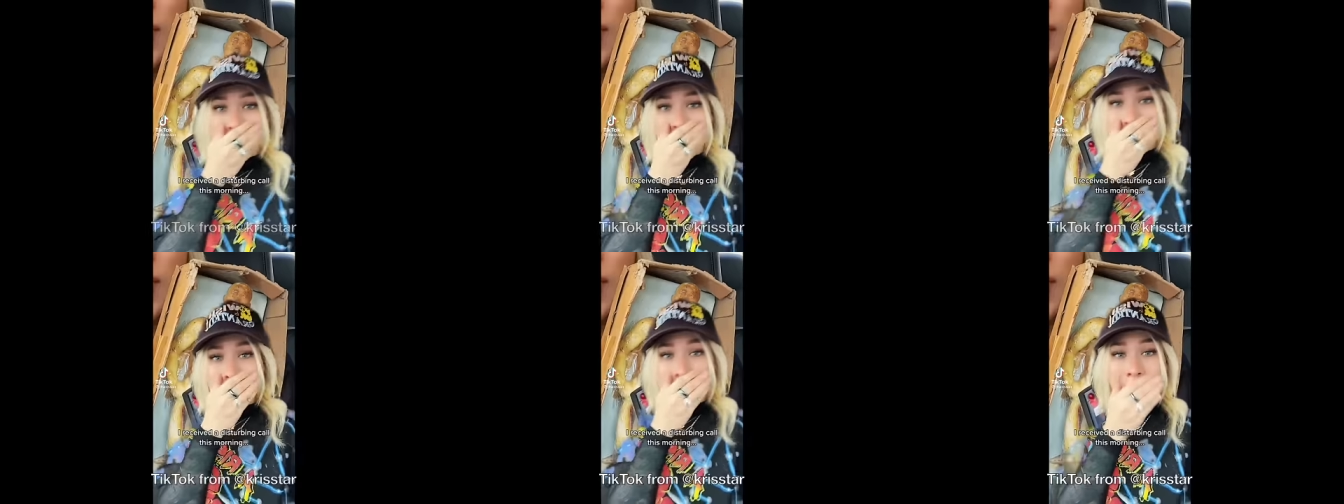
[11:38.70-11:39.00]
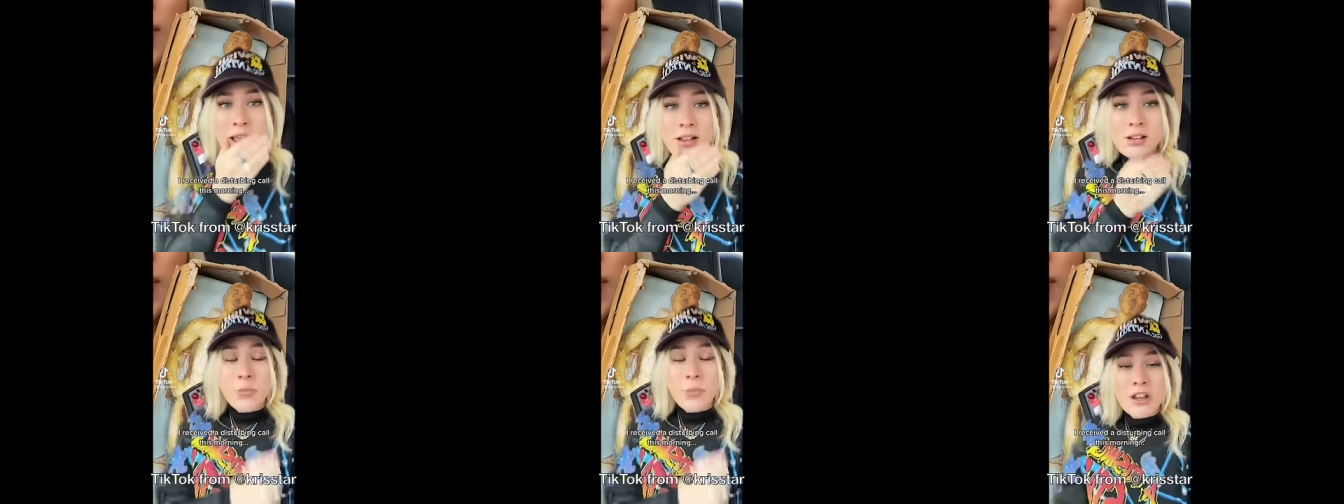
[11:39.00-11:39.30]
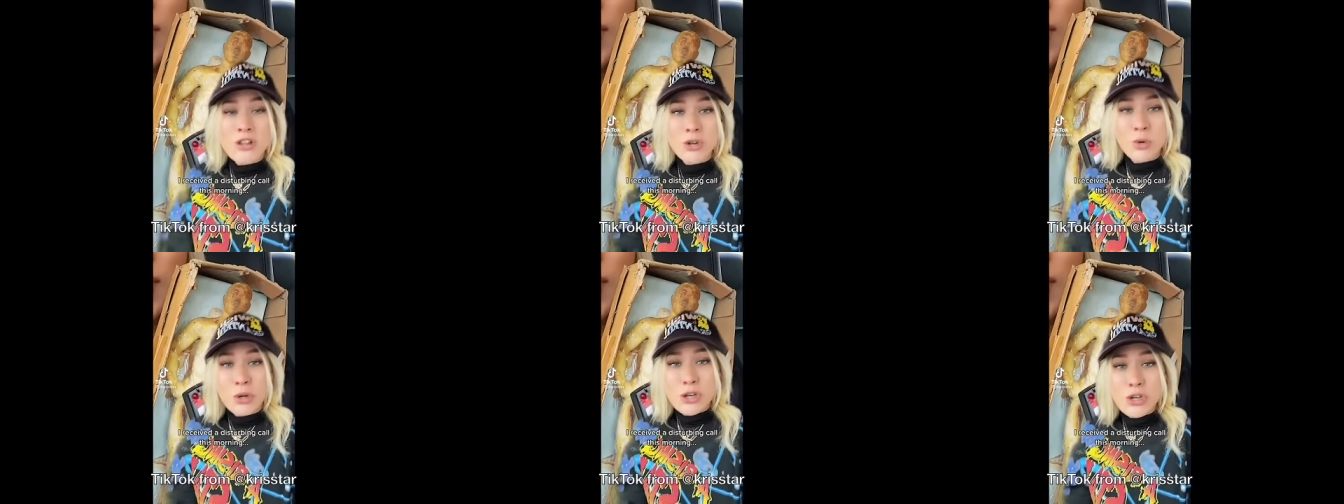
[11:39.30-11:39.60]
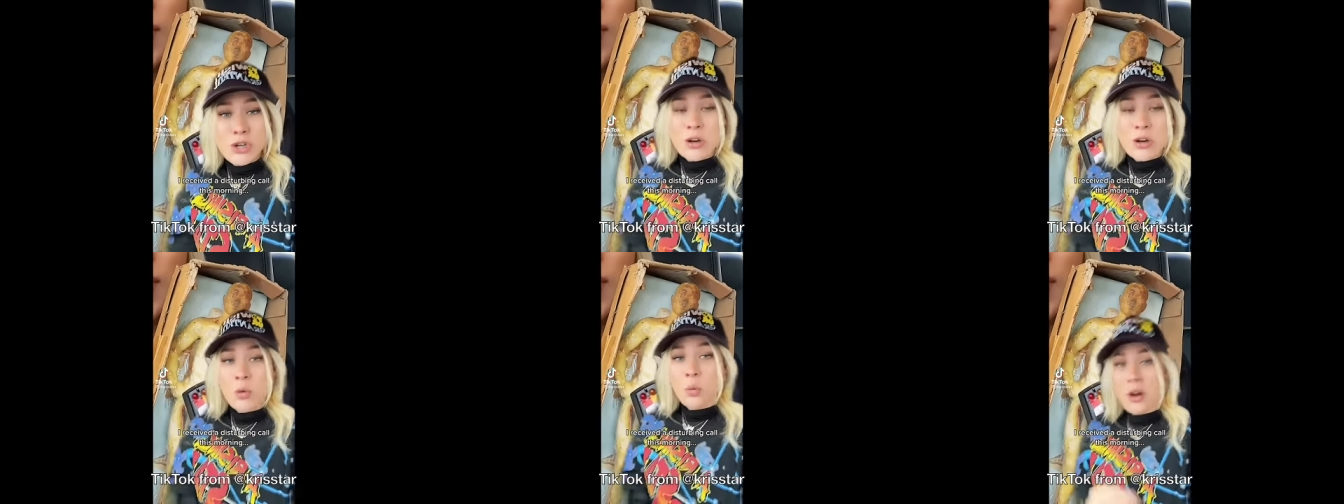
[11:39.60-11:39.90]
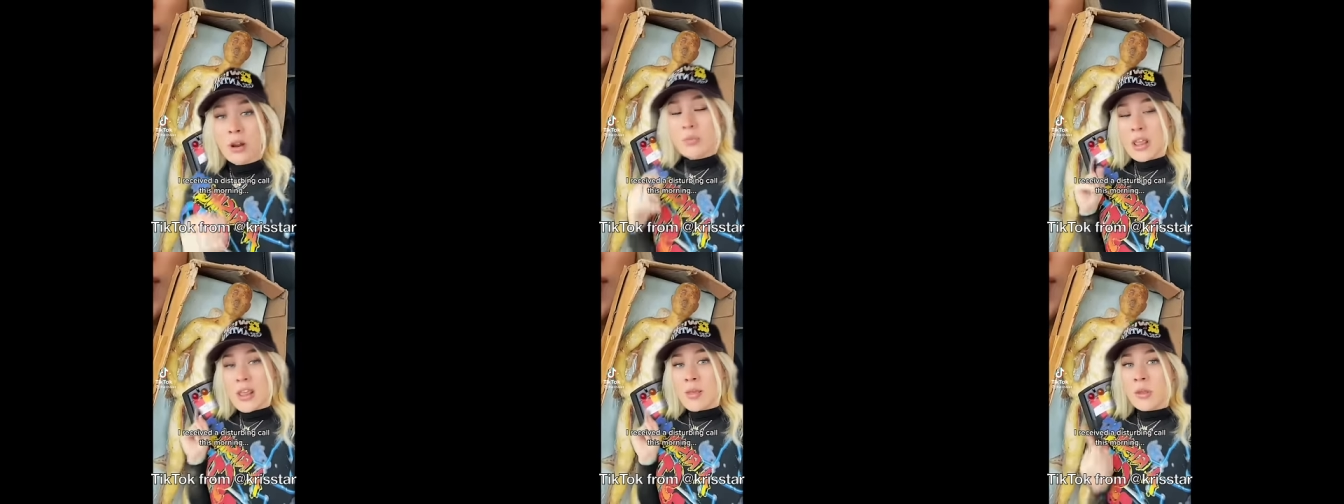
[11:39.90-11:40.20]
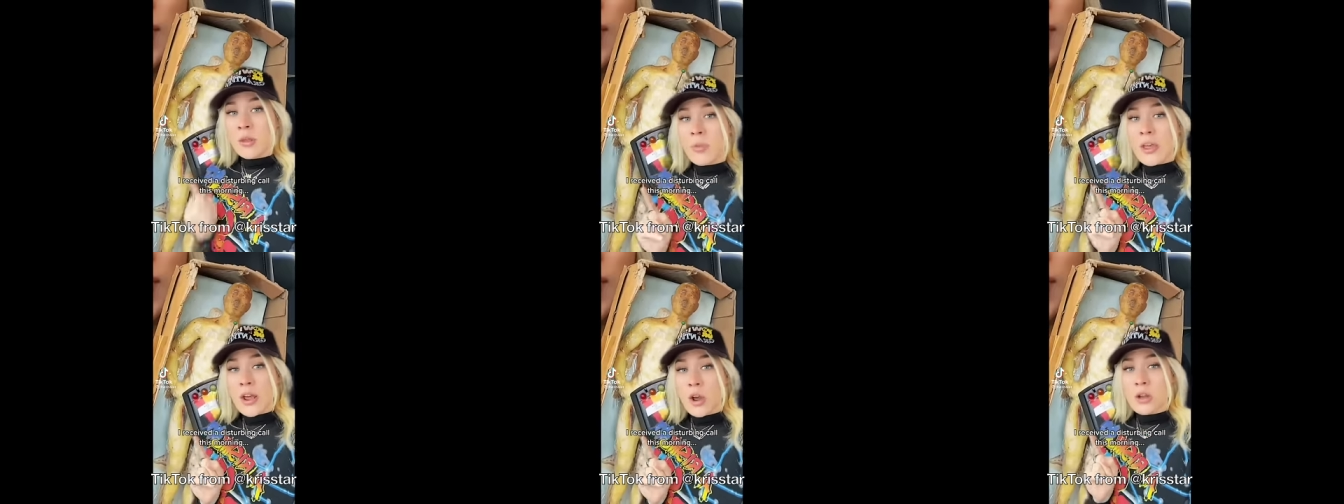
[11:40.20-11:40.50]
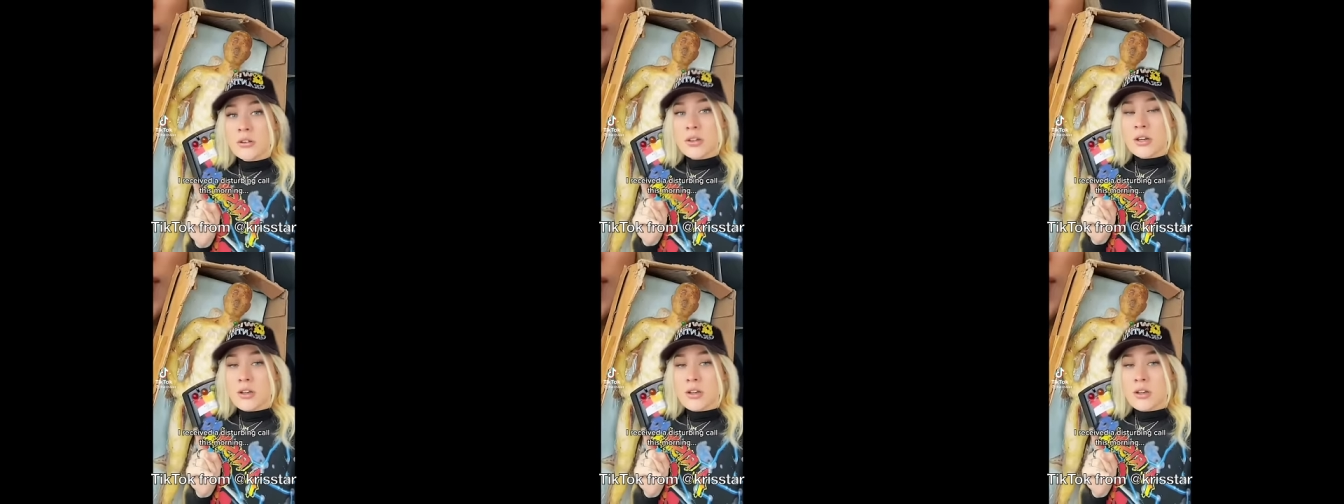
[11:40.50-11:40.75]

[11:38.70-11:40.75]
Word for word: Guys, my storage unit where I'm keeping my haunted